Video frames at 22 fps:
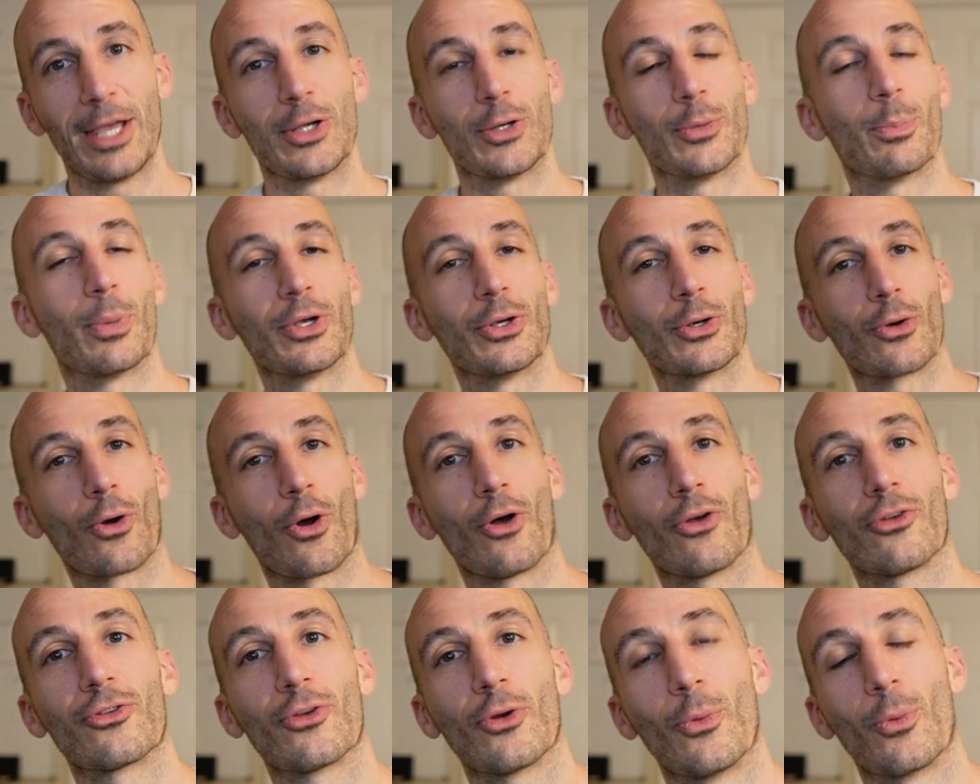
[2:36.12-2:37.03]
but you're
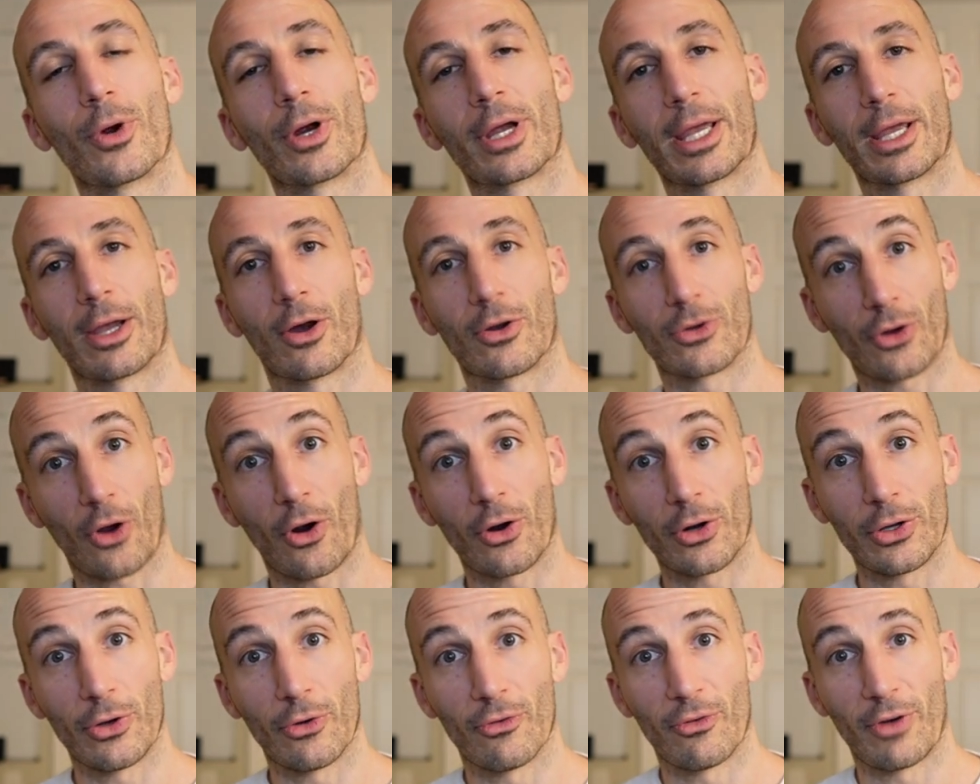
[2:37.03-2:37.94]
also working on
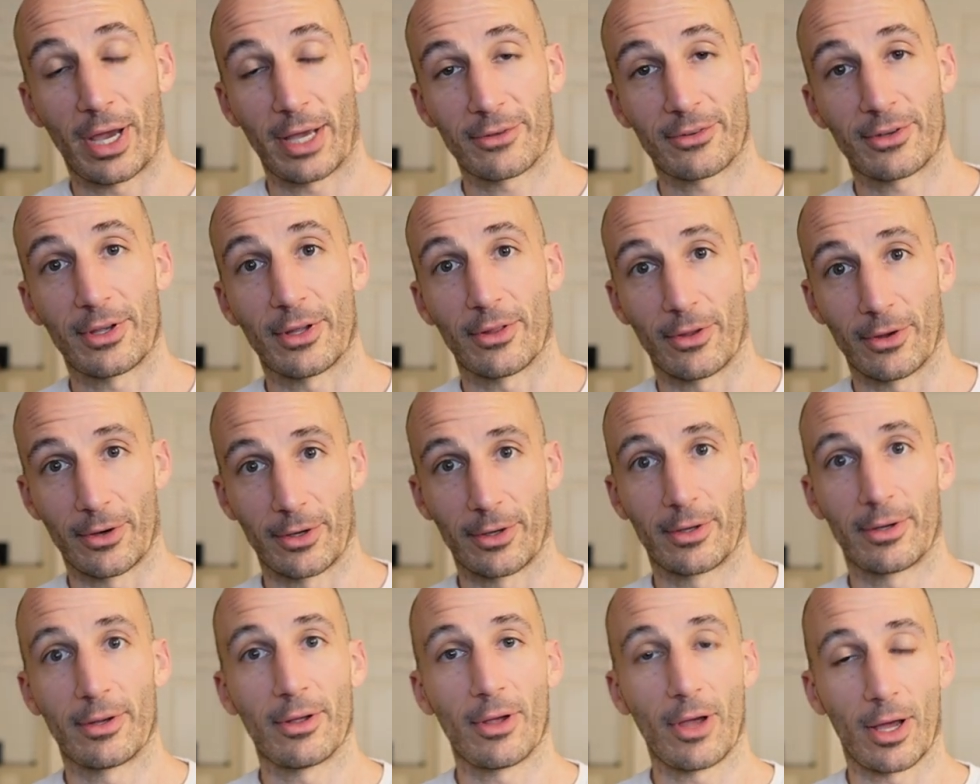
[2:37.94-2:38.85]

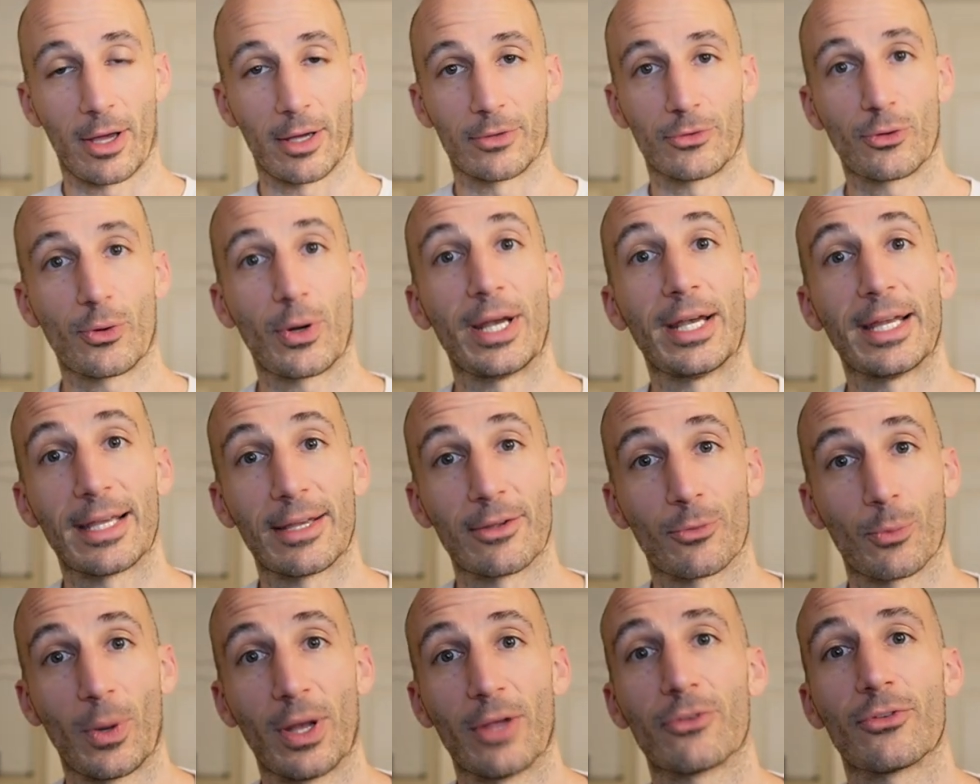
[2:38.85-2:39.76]
cardiovascular training
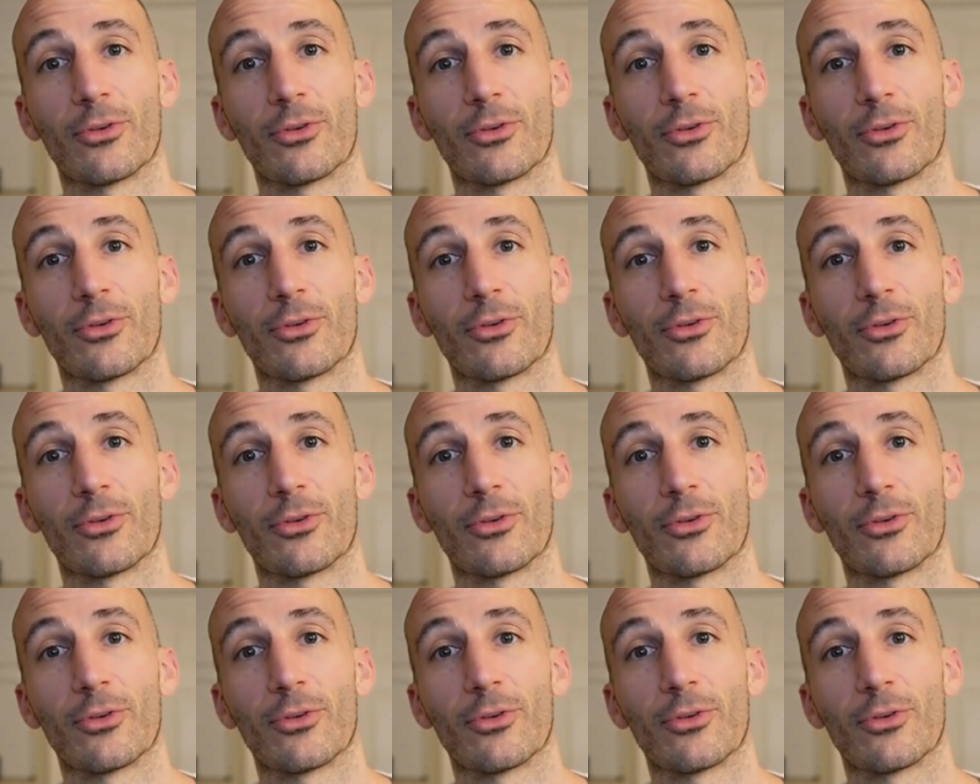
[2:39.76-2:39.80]
as well.